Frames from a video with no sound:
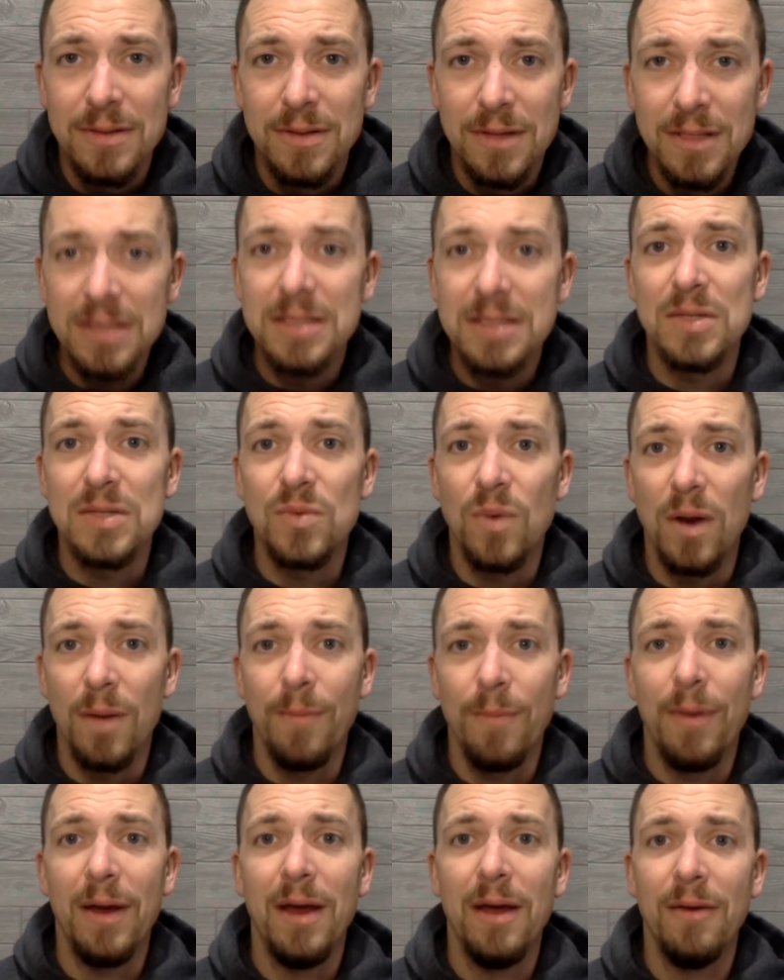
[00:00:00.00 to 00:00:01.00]
This is what
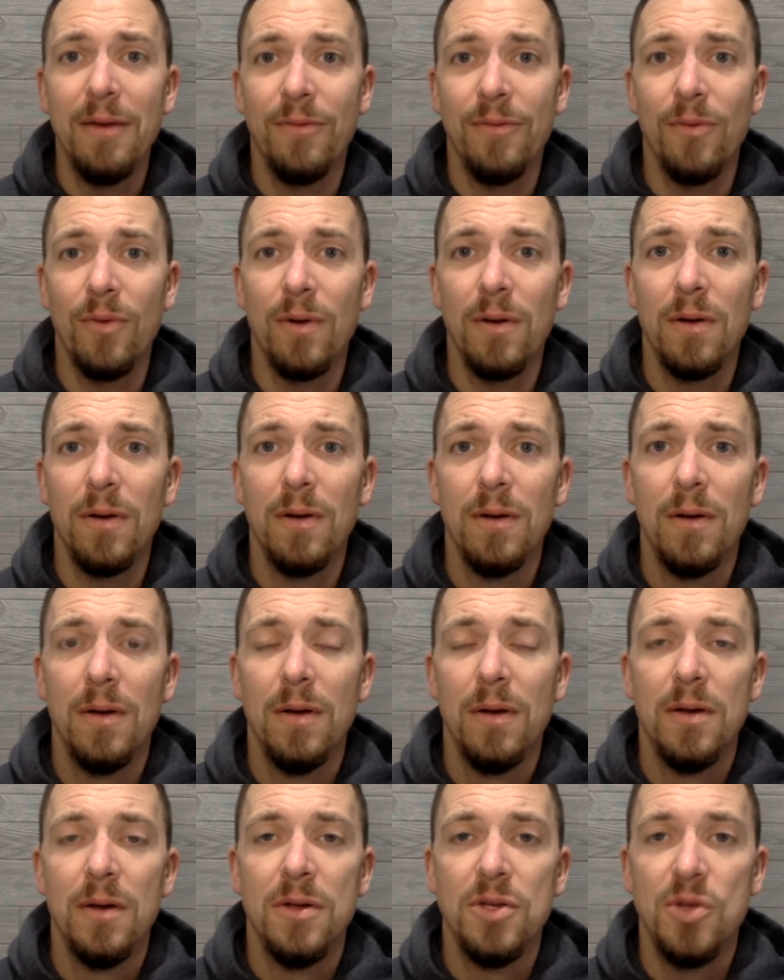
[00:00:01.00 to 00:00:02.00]
I'm paying for.
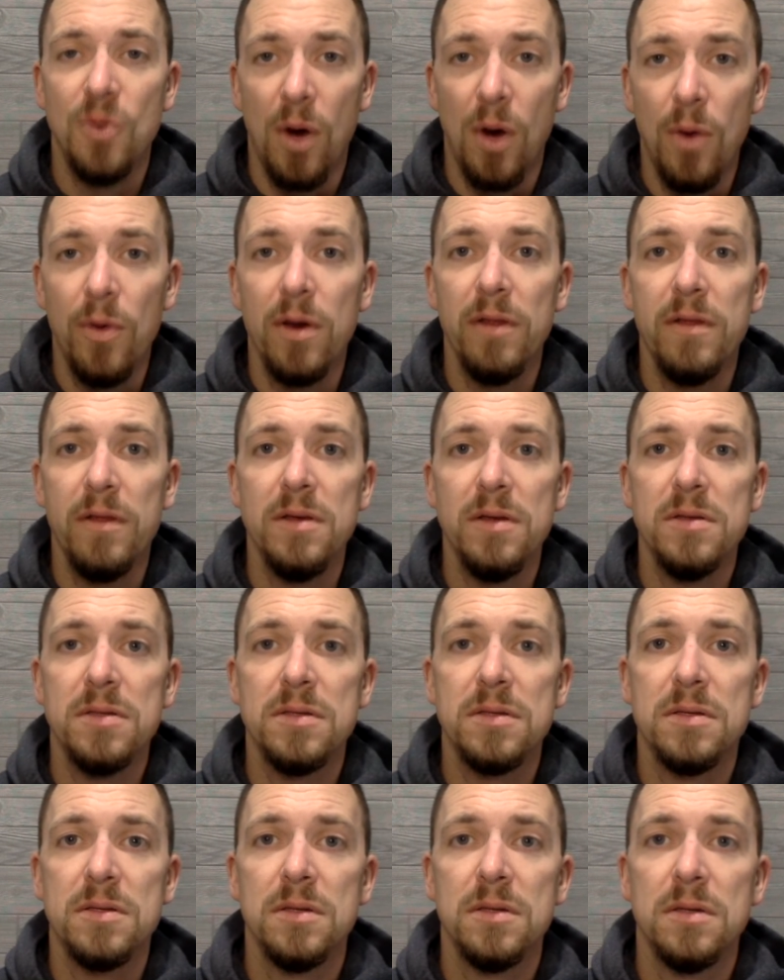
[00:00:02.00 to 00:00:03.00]
Do you want one of
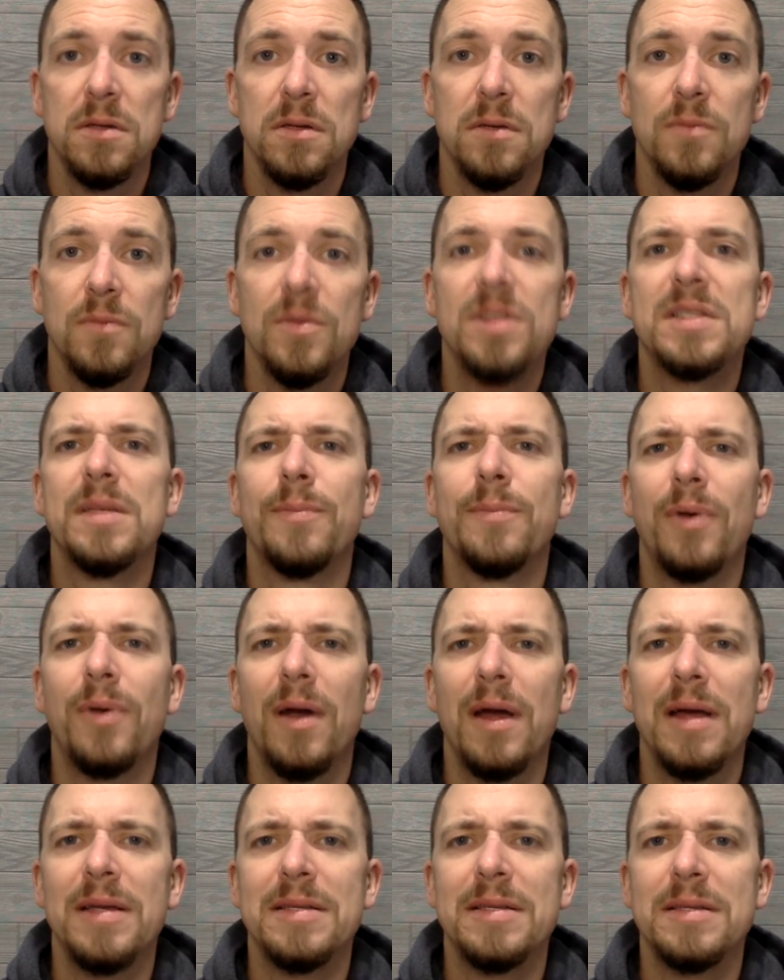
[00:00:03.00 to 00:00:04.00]
these? What's the
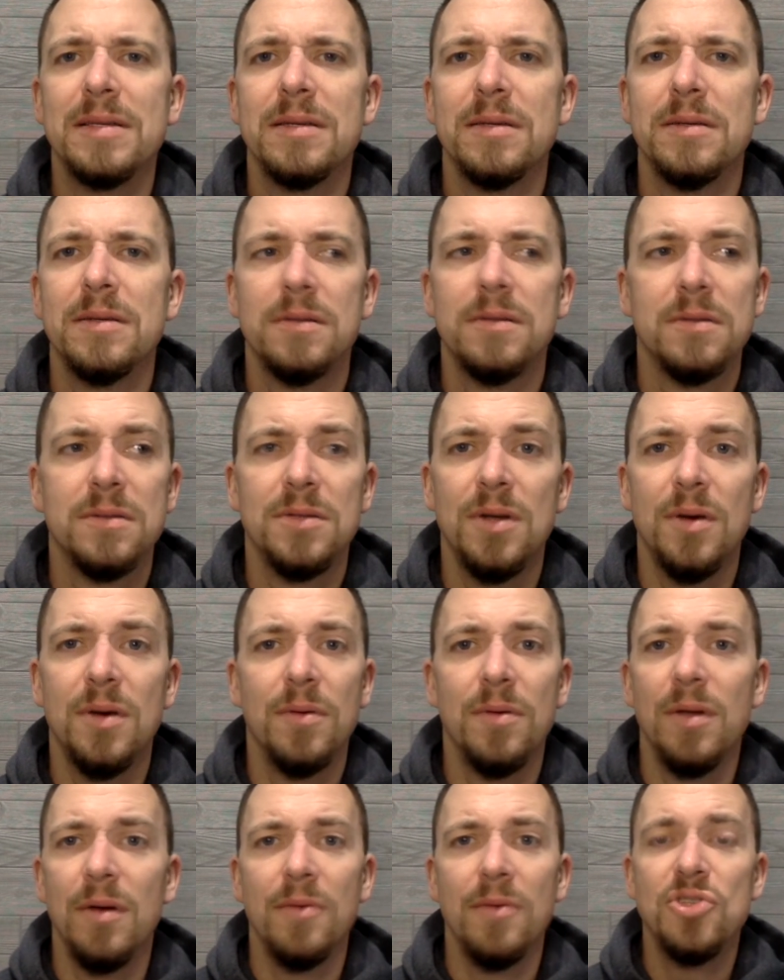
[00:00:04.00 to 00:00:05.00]
price?
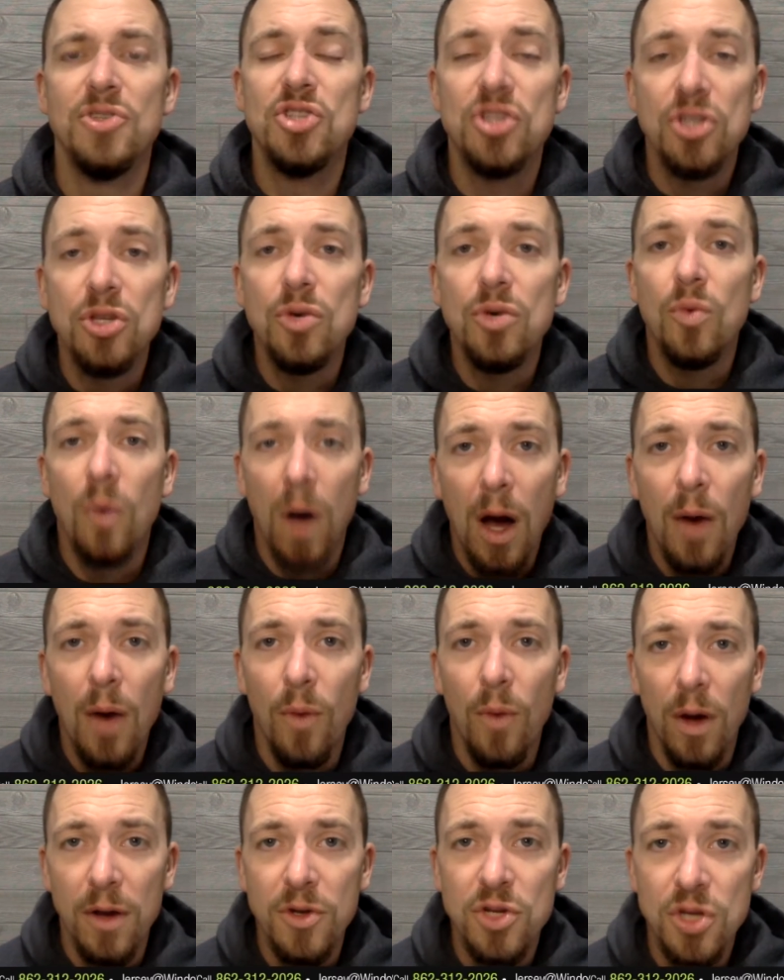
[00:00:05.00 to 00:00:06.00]
No, no. Do you want
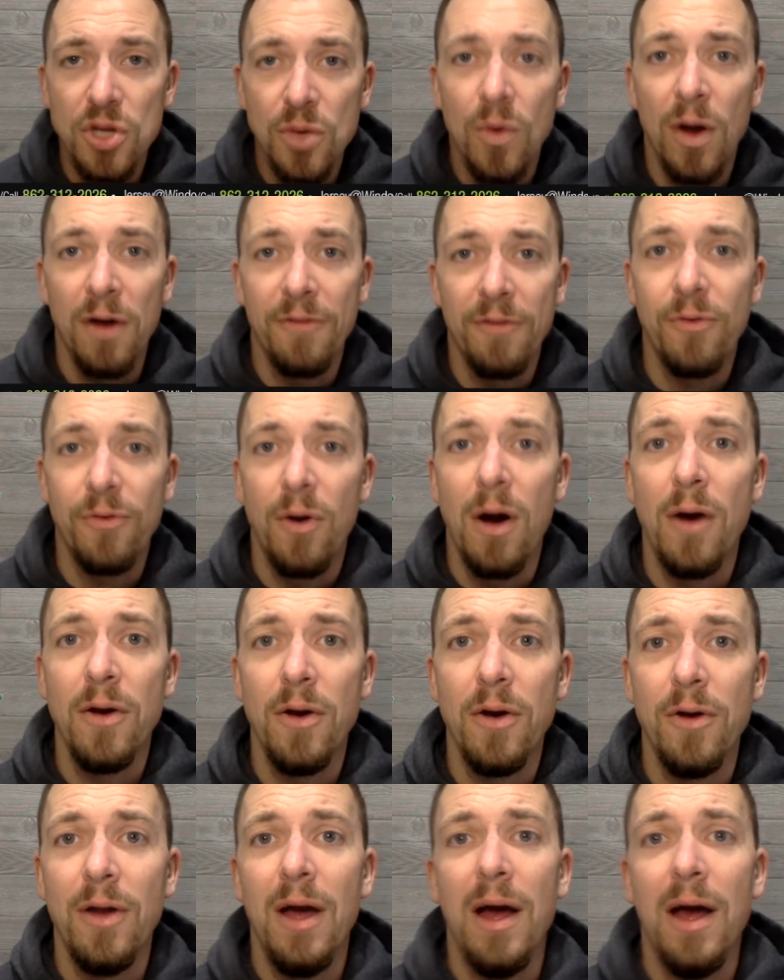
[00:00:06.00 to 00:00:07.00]
one? Do you want a
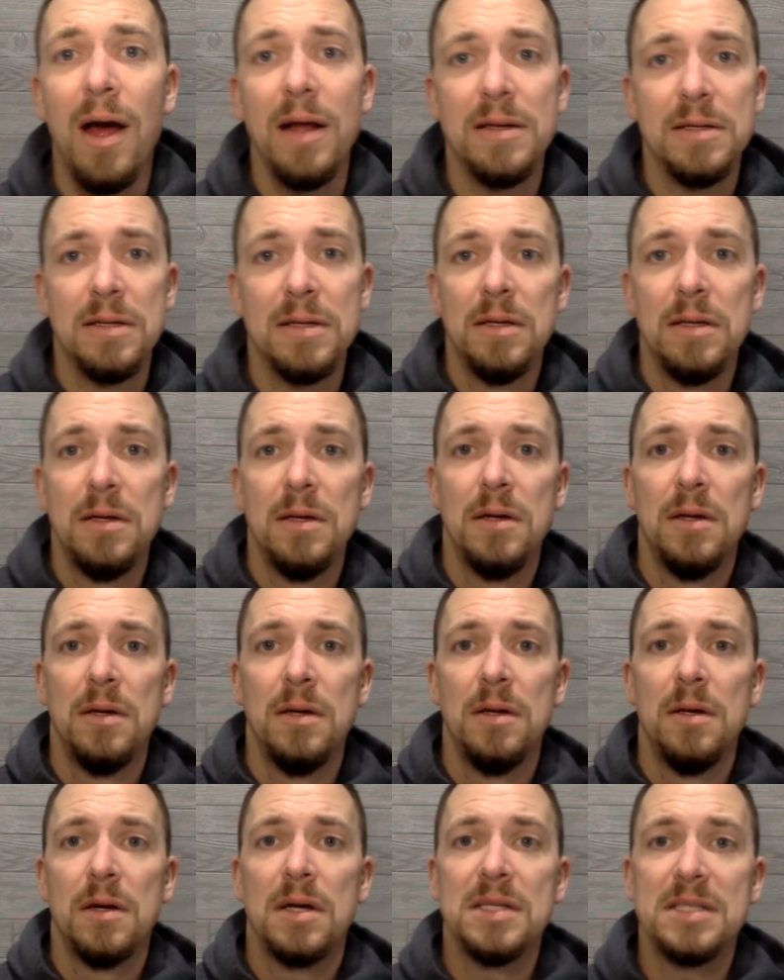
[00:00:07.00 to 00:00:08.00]
Ferrari or not?
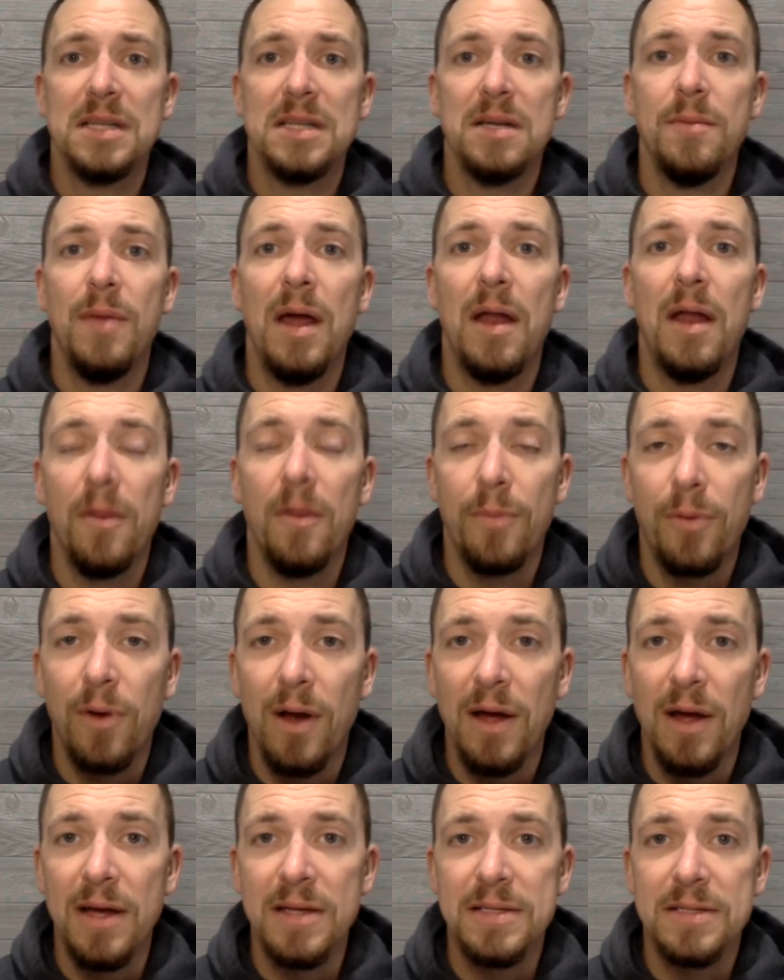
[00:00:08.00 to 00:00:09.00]
Because it doesn't matter the
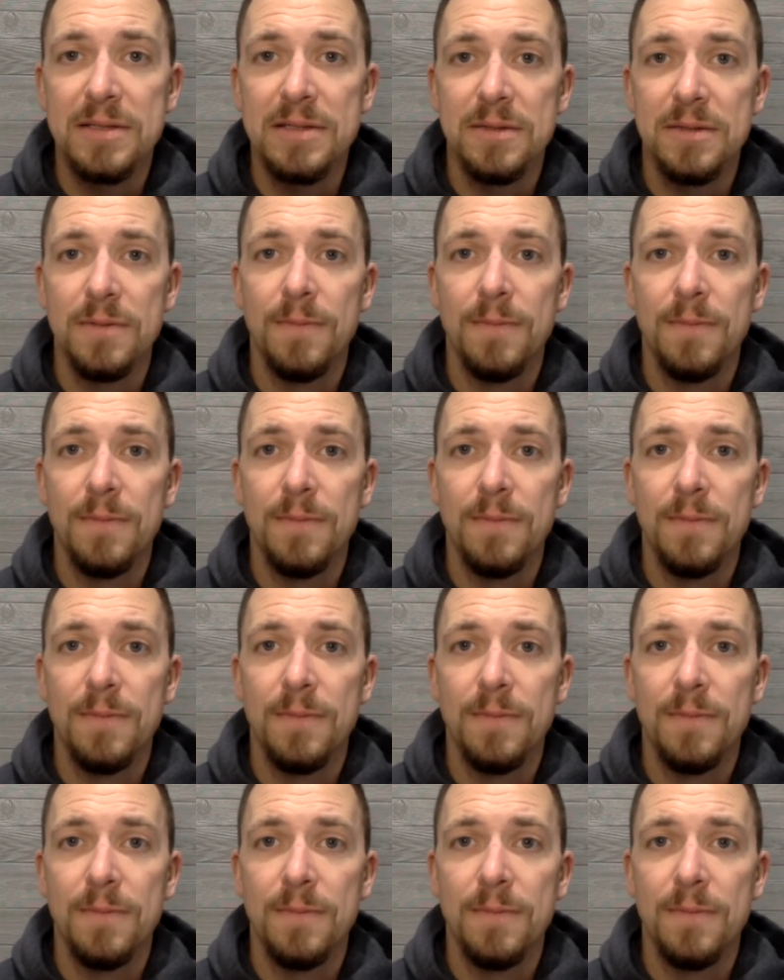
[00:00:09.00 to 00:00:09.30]
price.